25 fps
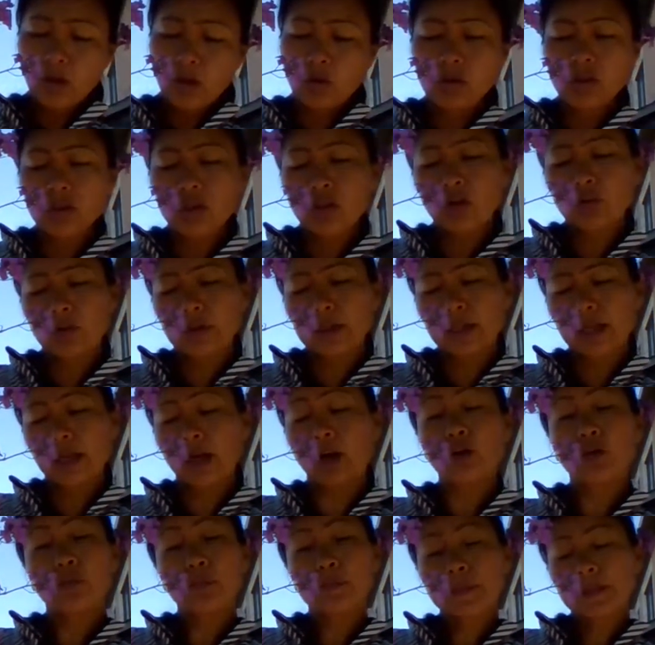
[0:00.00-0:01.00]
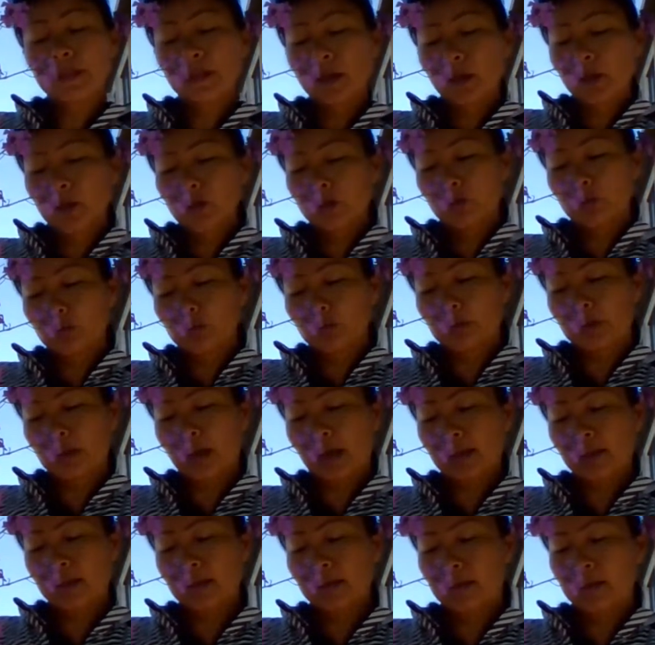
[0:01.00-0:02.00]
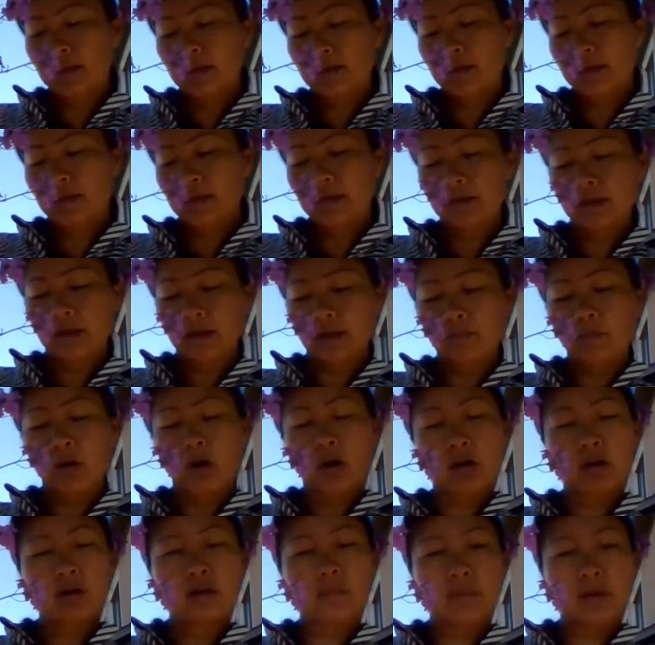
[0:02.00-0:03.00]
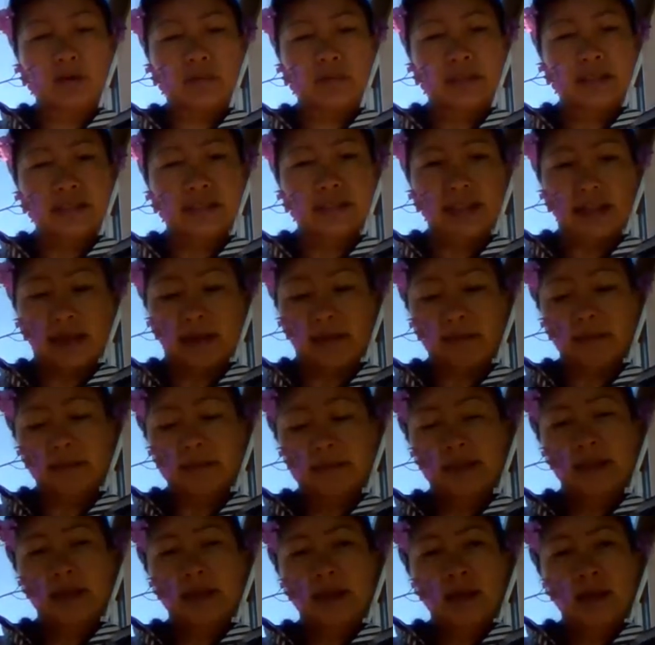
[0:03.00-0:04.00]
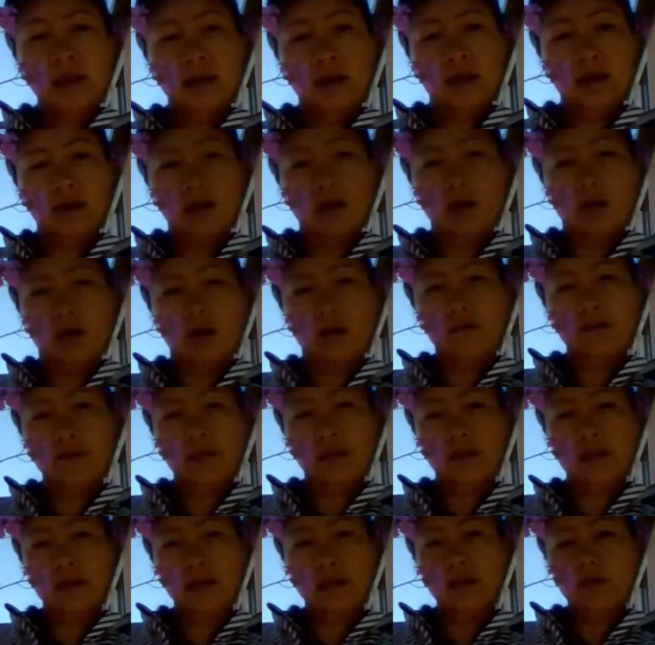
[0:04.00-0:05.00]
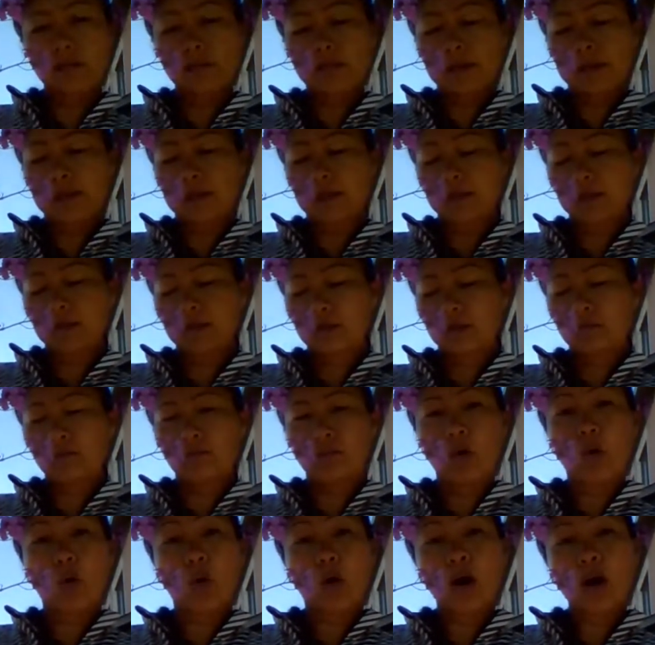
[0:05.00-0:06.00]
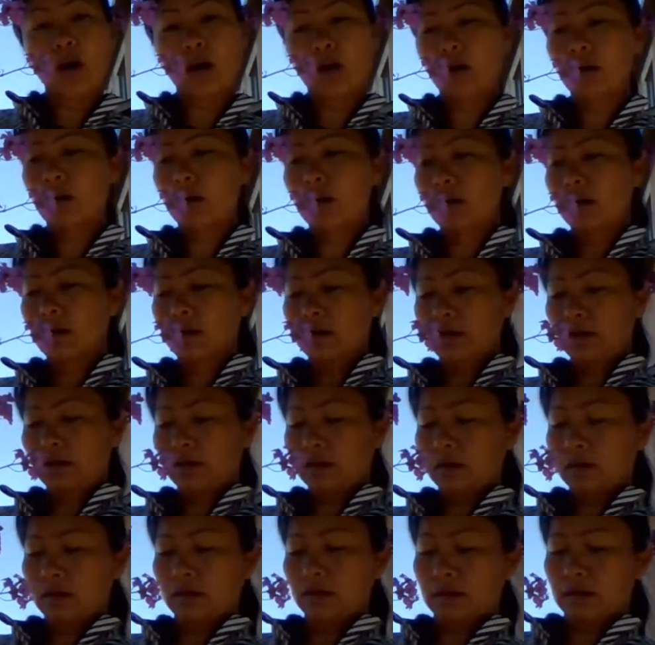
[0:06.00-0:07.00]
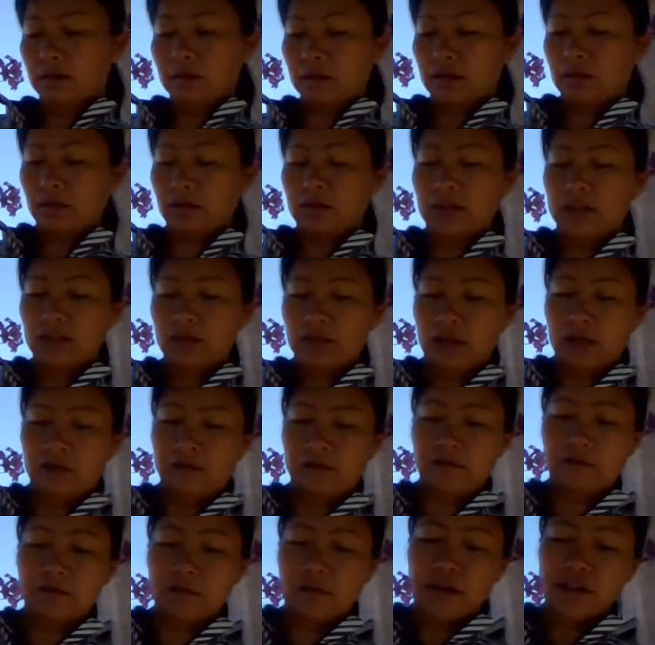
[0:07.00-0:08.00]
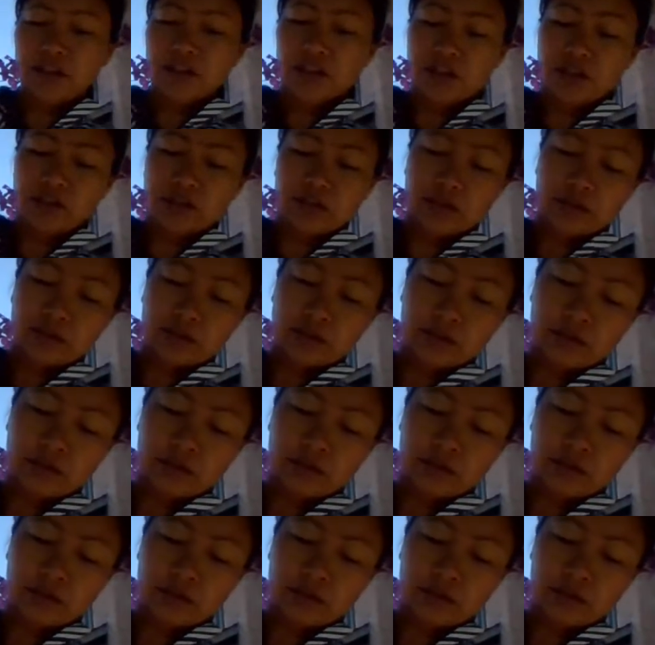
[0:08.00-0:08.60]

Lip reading: Also, it helps to cut the bottom of the stem off a little bit more so that you have fresh